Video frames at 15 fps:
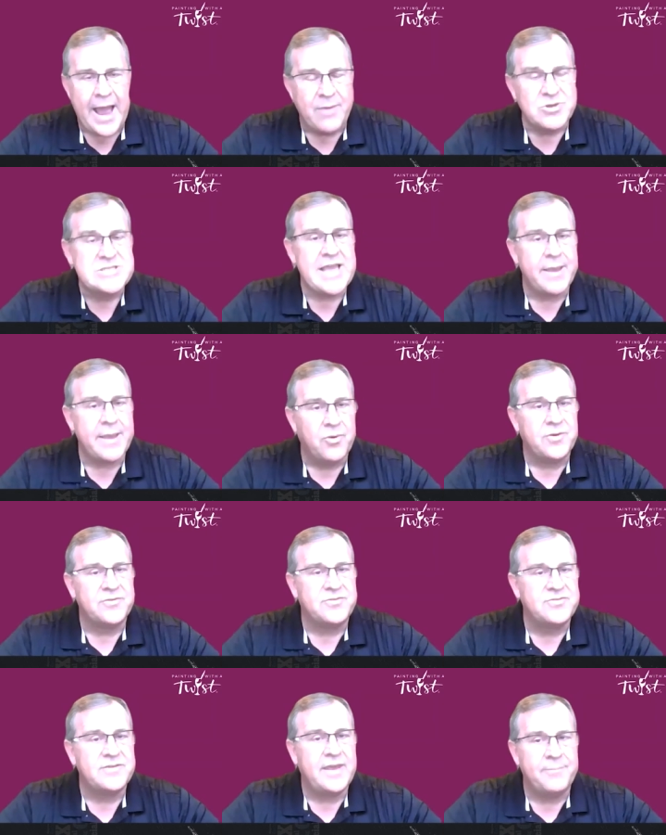I was able
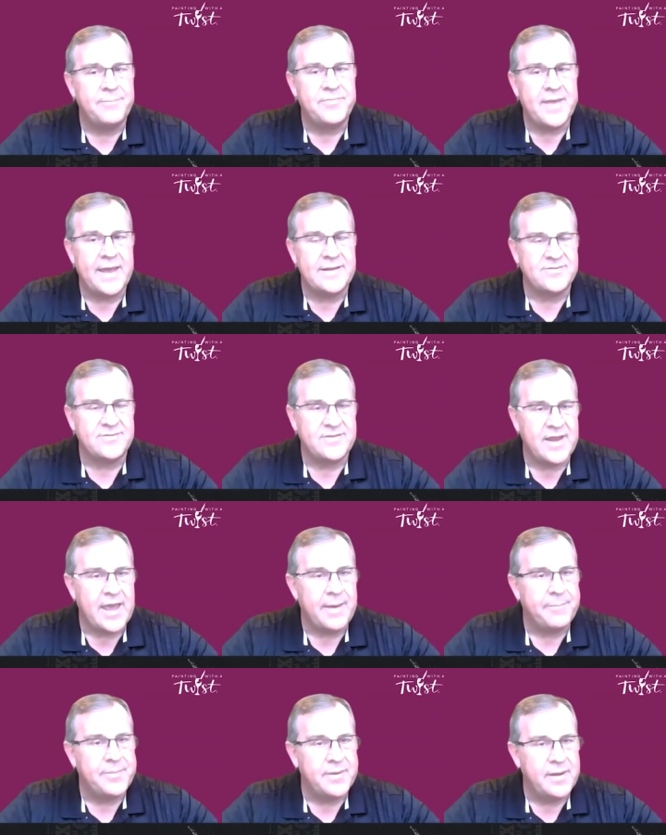to skip that
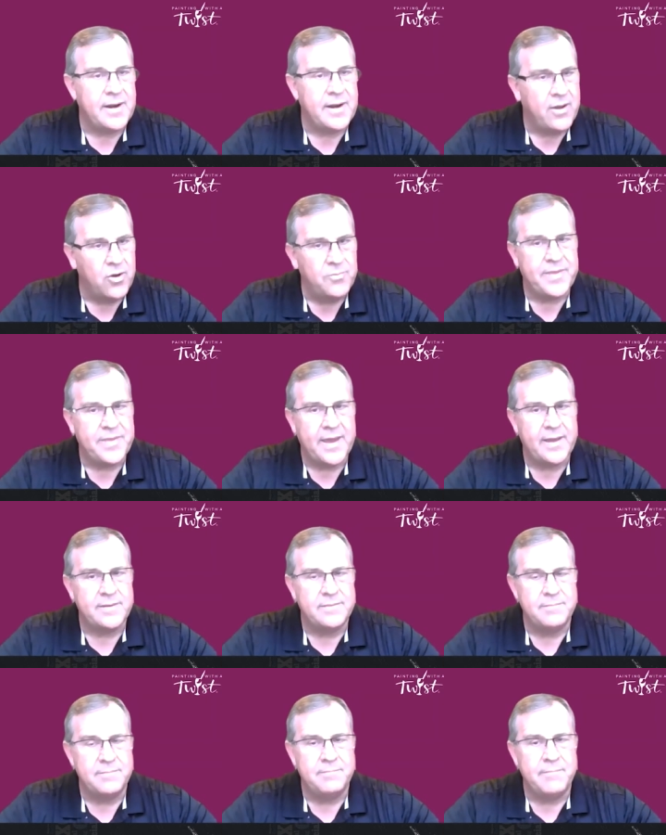step, and I hope
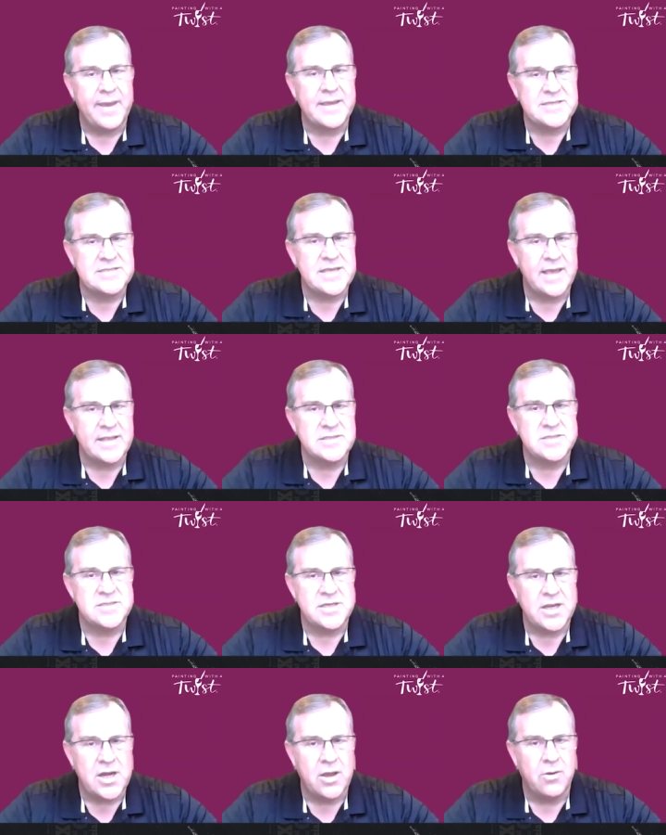that makes
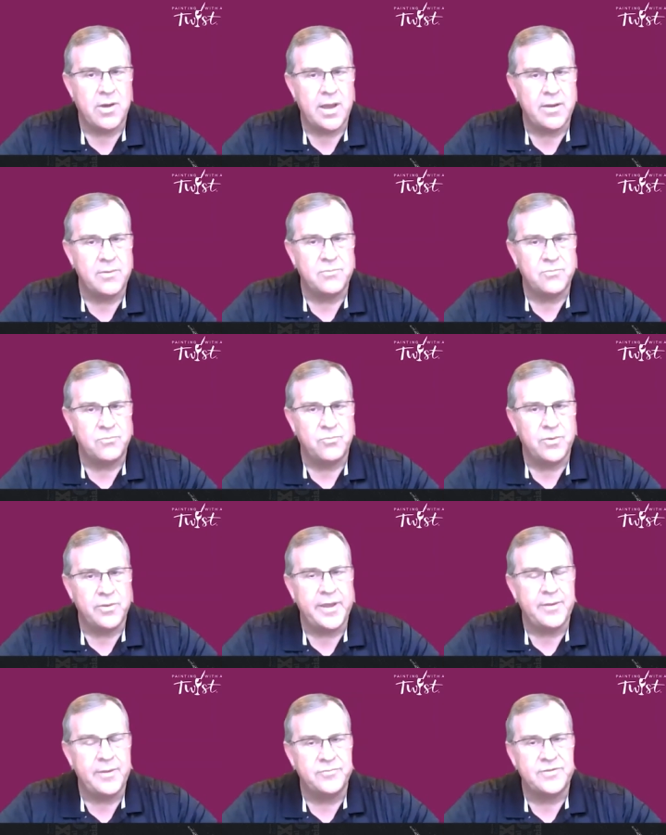sense. You know, I
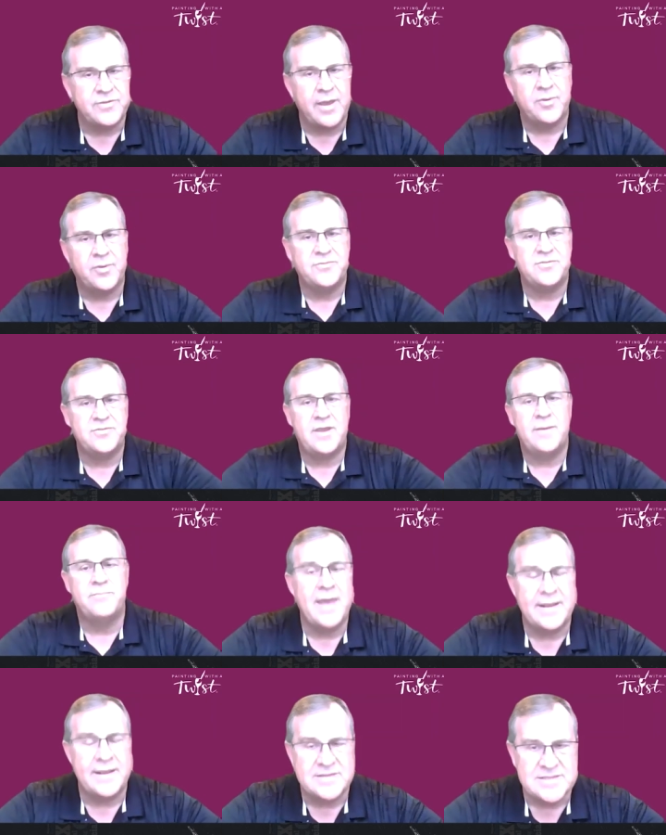really was able to skip
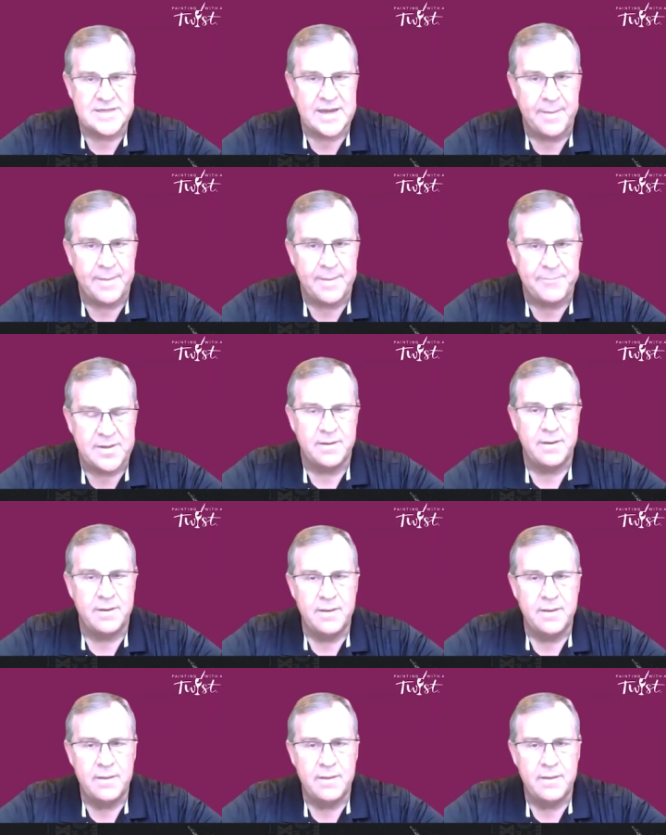that step, and,